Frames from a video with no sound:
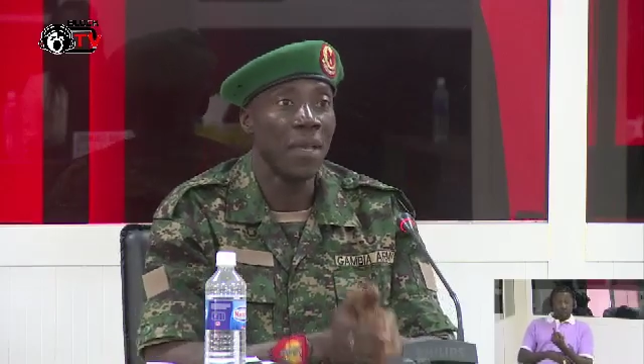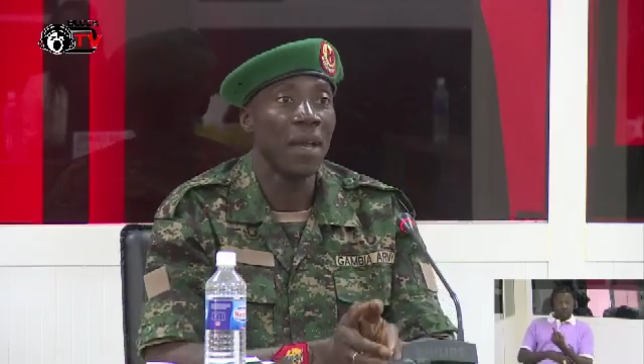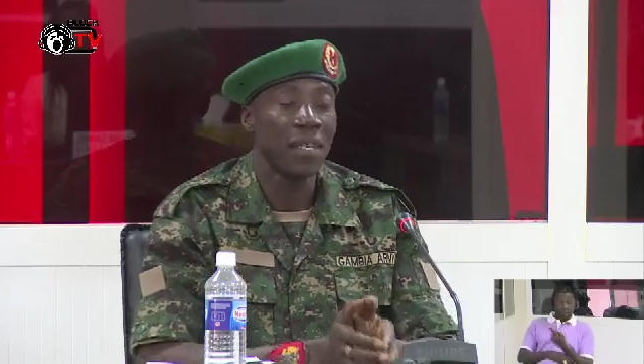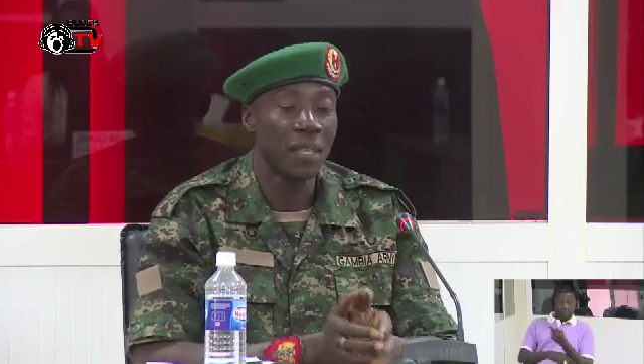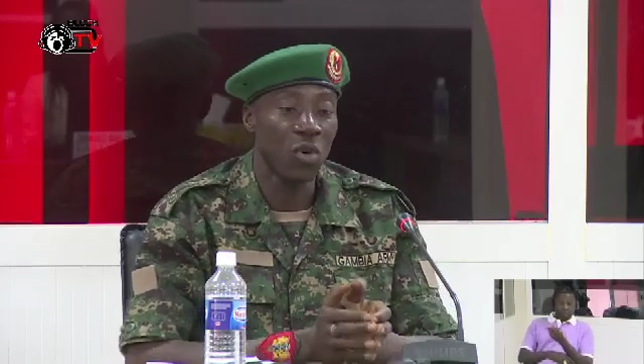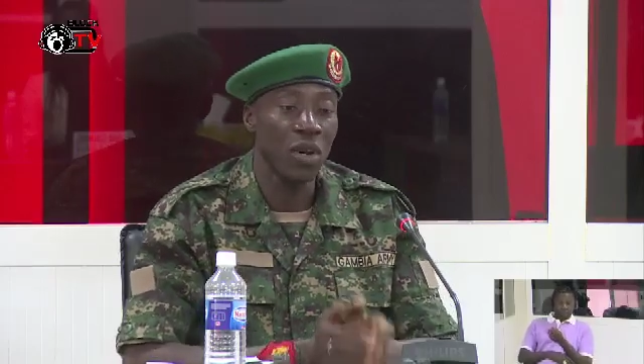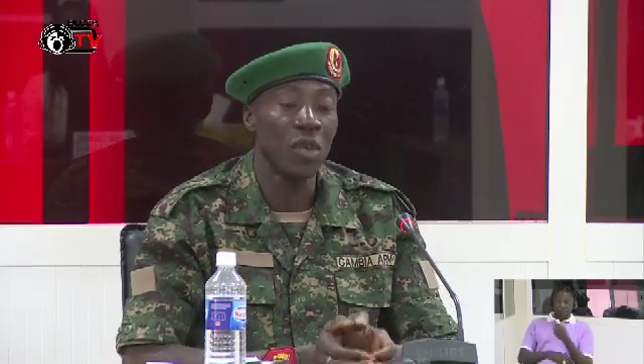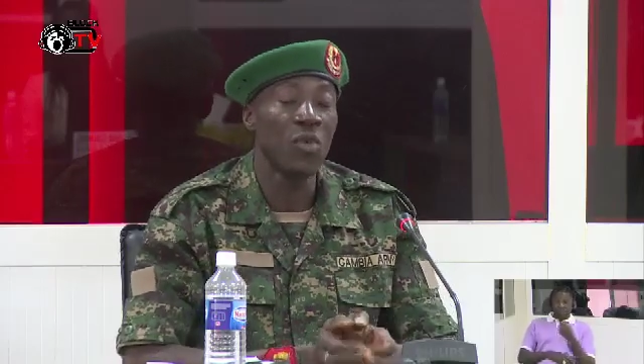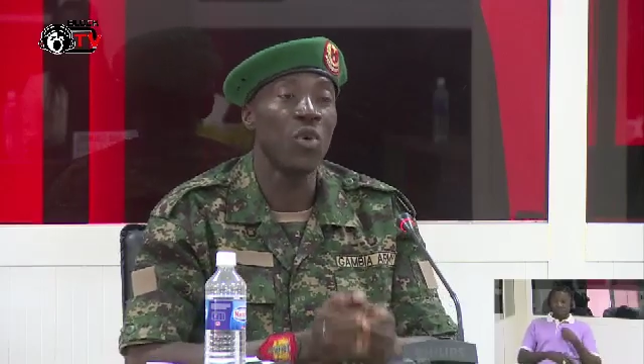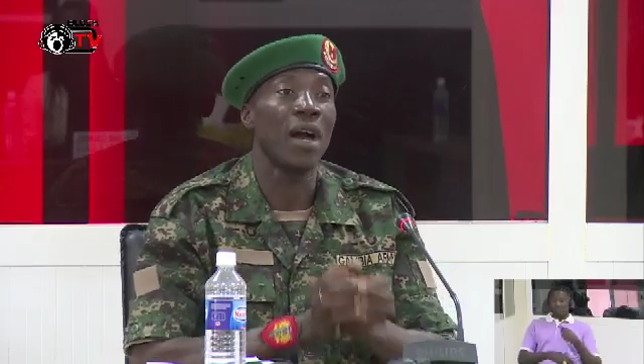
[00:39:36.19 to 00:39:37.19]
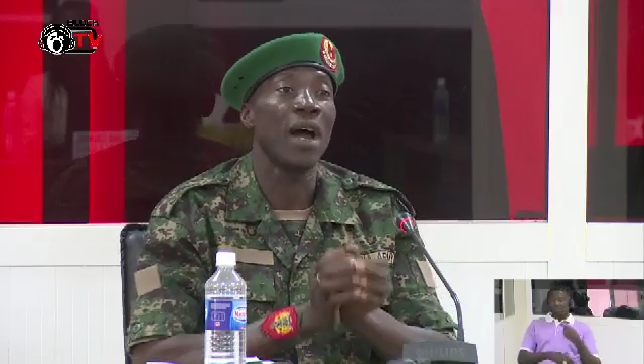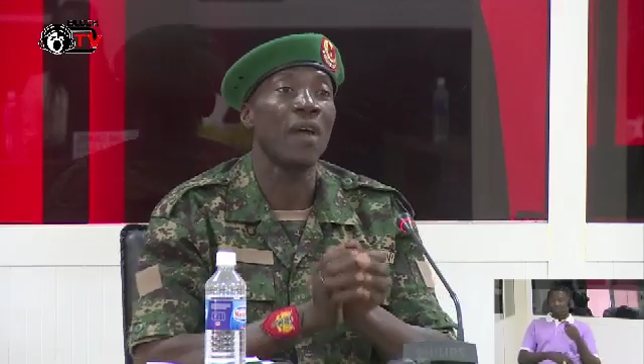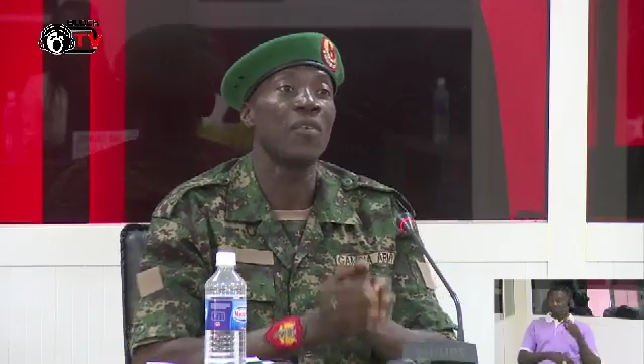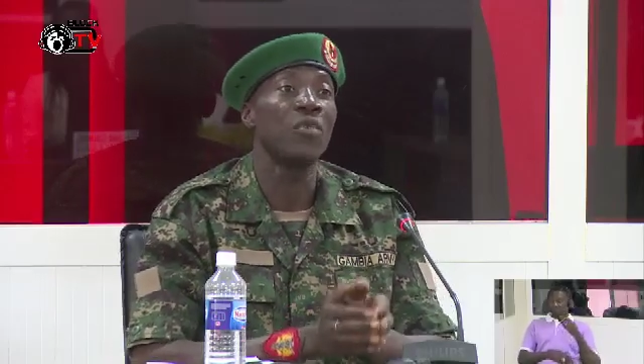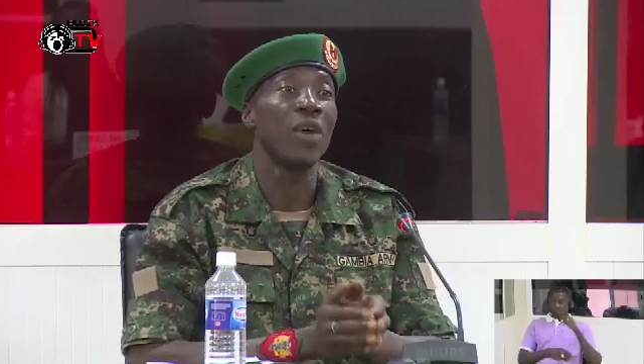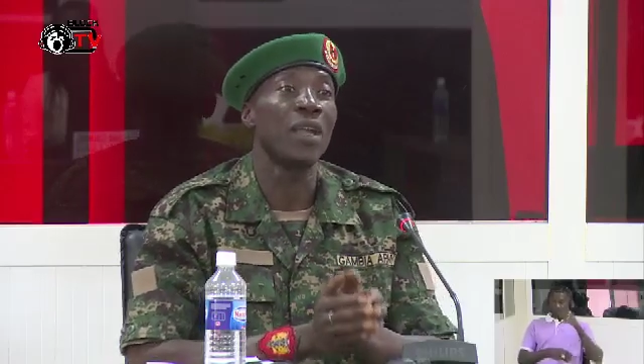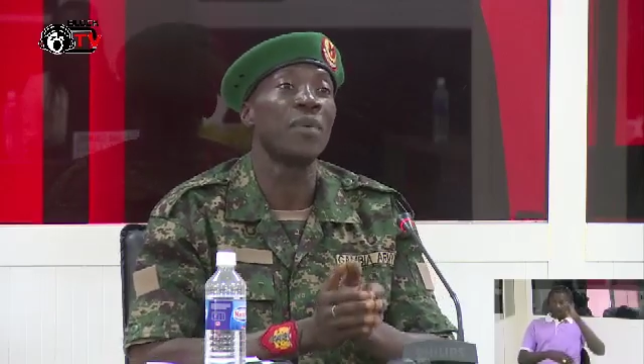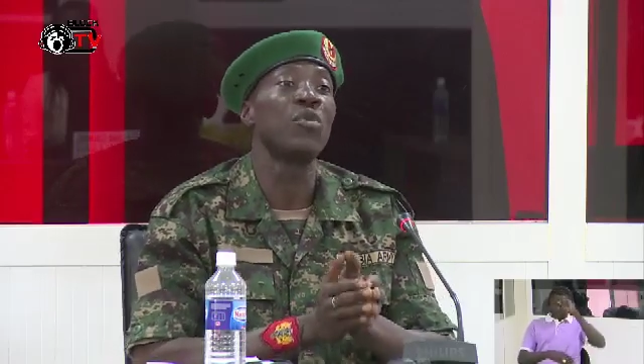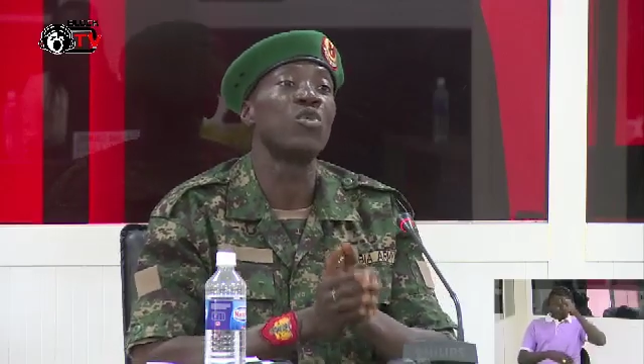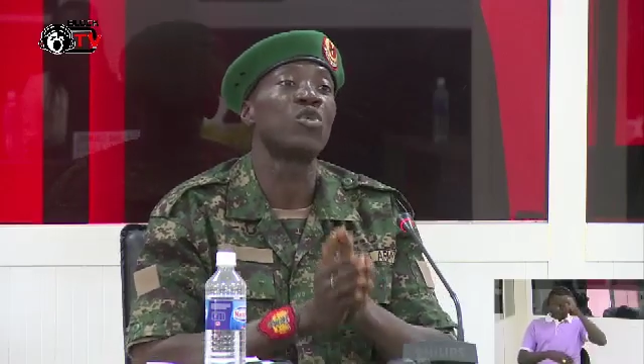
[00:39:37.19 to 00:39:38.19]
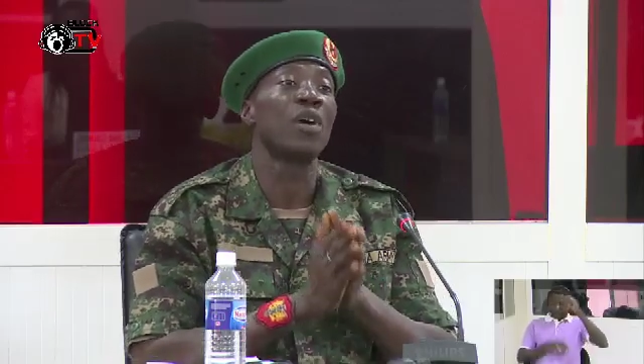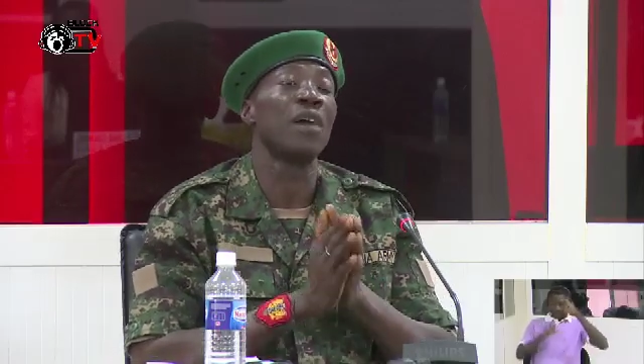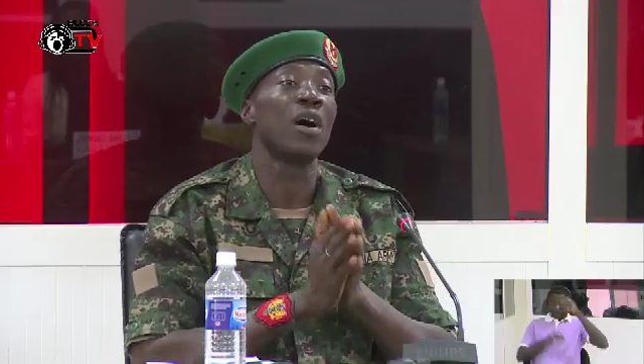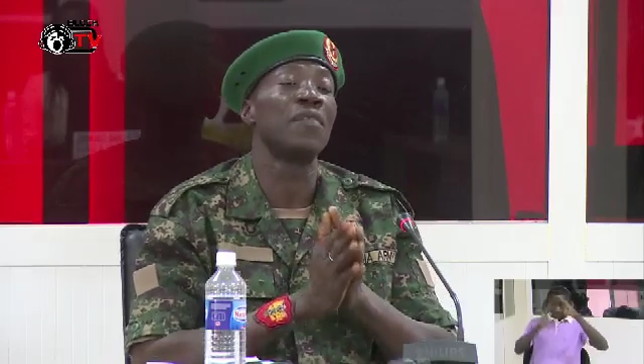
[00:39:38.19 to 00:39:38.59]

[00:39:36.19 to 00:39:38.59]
me as an orderly, we are the people who used to